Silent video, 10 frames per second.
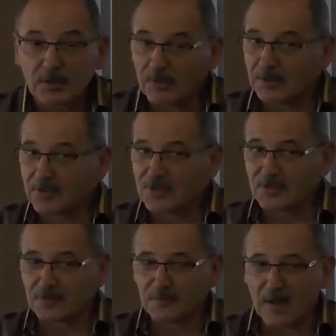Currently,
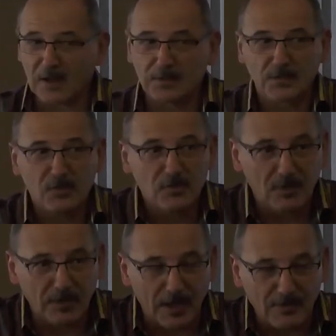she's on the faculty of
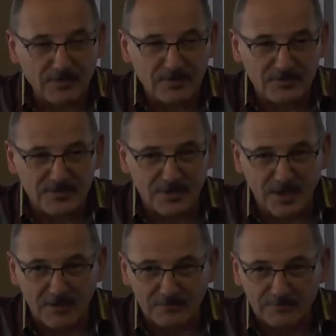Hugo House in
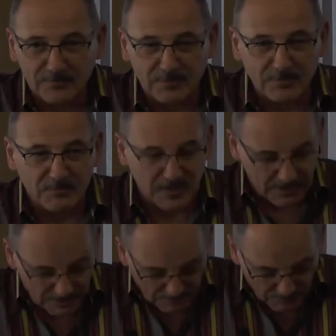Seattle,
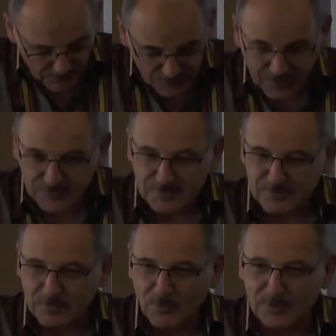which is
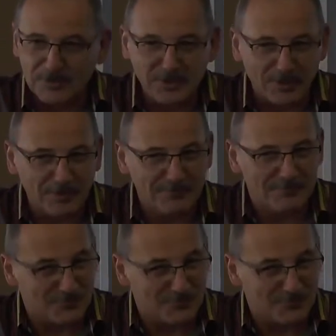somewhere near